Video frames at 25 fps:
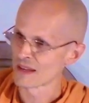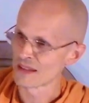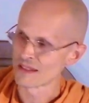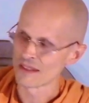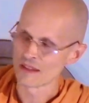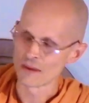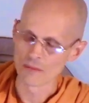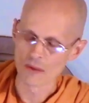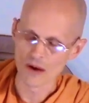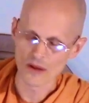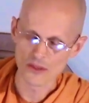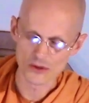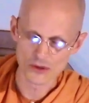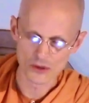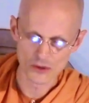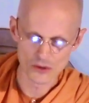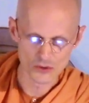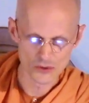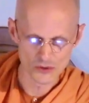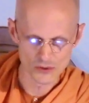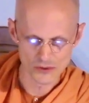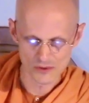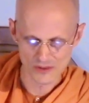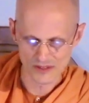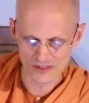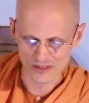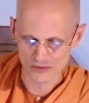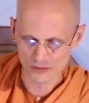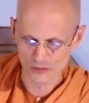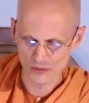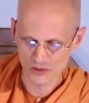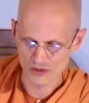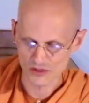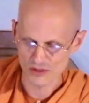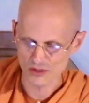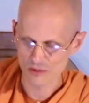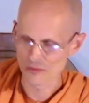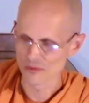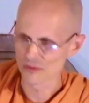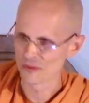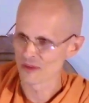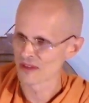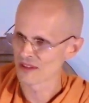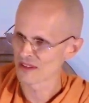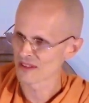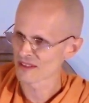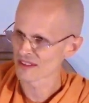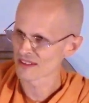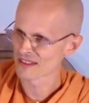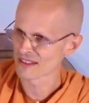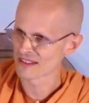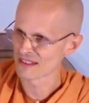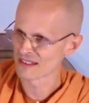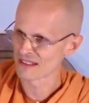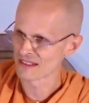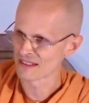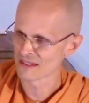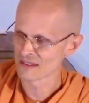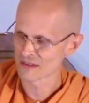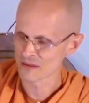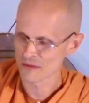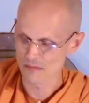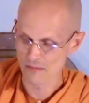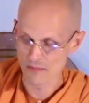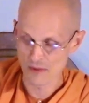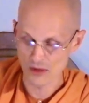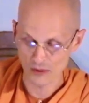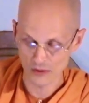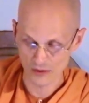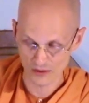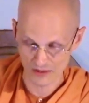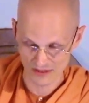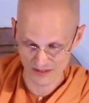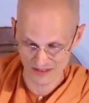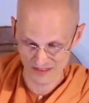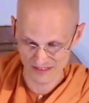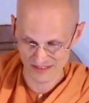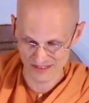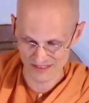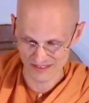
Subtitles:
the mother who is worshipped with milk,